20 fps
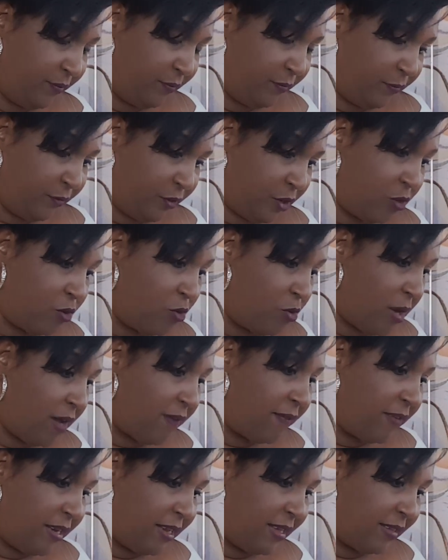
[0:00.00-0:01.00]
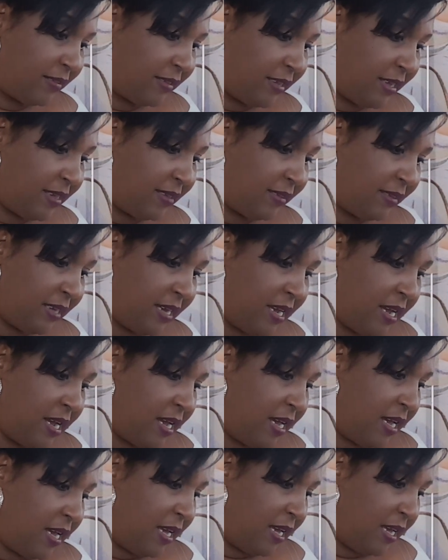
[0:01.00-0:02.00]
So, whoever this is
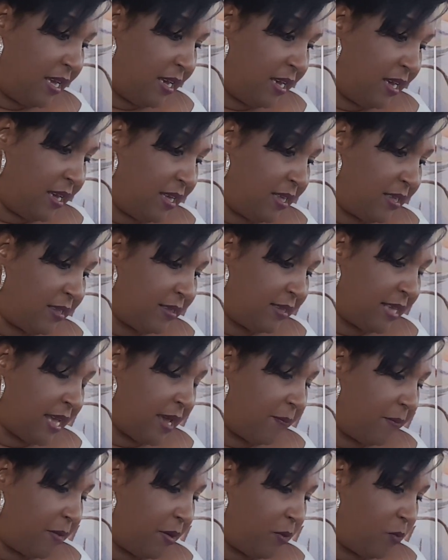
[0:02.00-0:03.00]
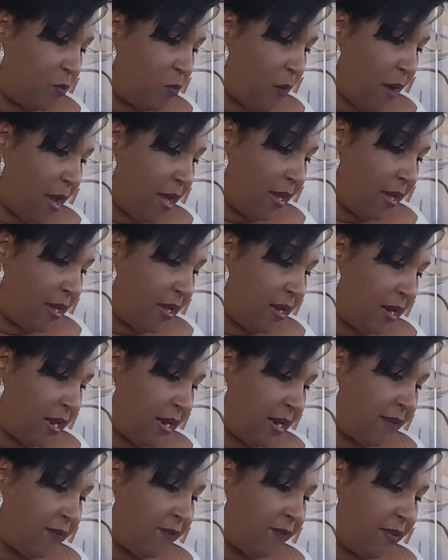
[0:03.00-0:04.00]
they've been waiting
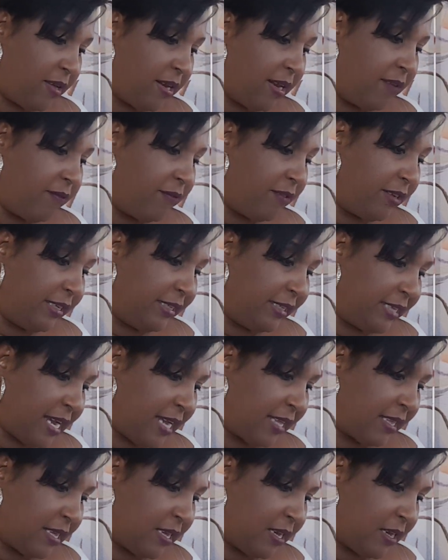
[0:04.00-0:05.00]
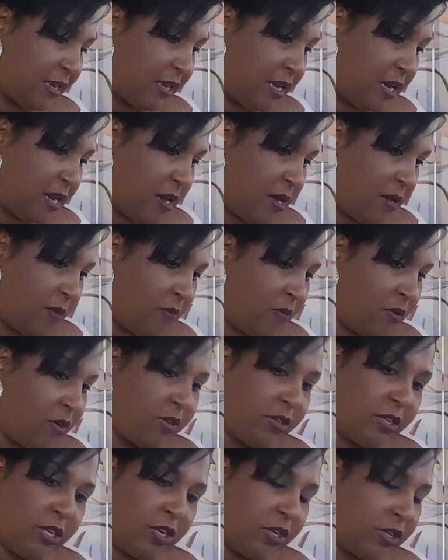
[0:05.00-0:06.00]
and they're feeling rejected
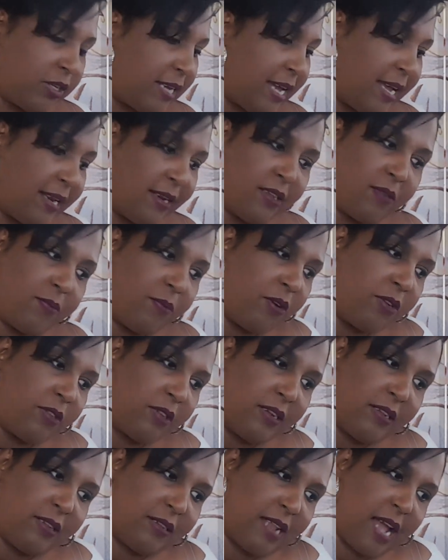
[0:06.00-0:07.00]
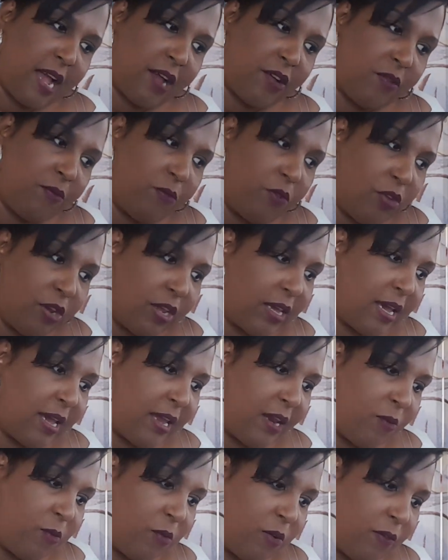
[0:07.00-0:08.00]
because it looks like this person is not
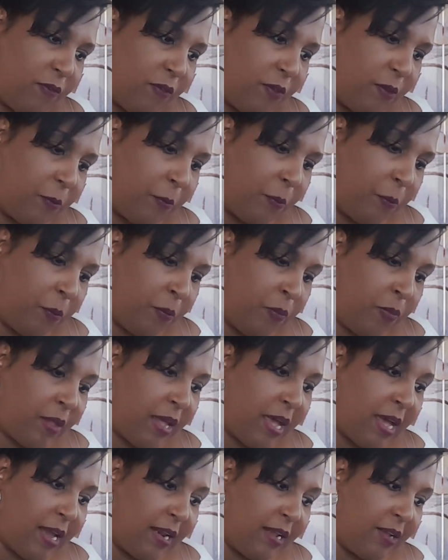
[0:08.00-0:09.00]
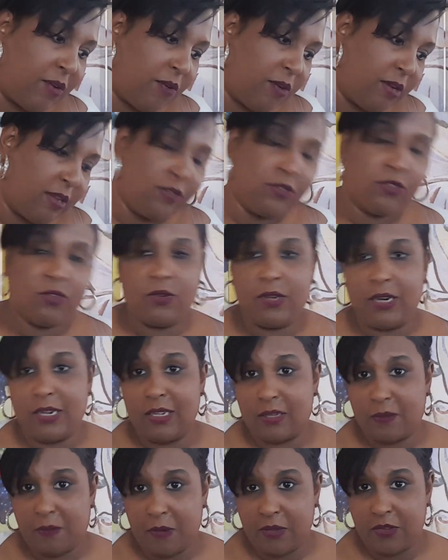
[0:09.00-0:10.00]
communicating with you. And all it's doing
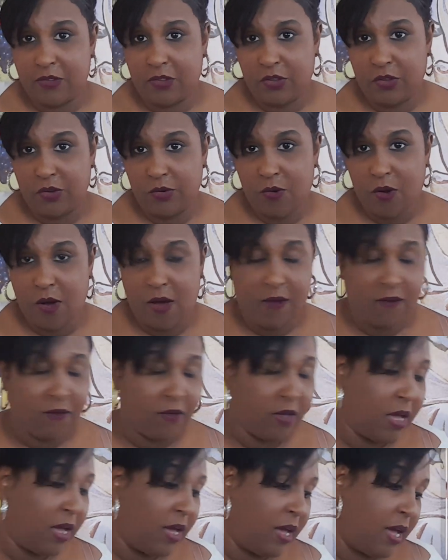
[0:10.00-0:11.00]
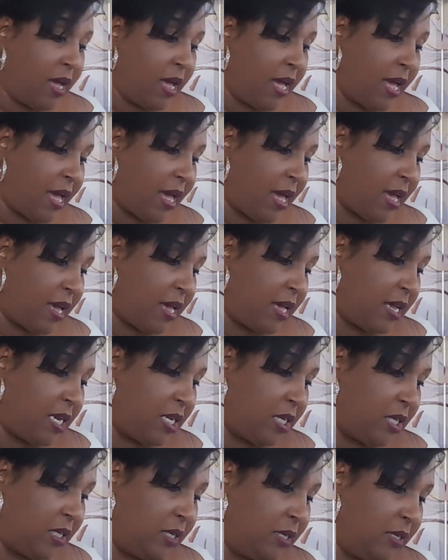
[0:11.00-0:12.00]
is pissing you off. And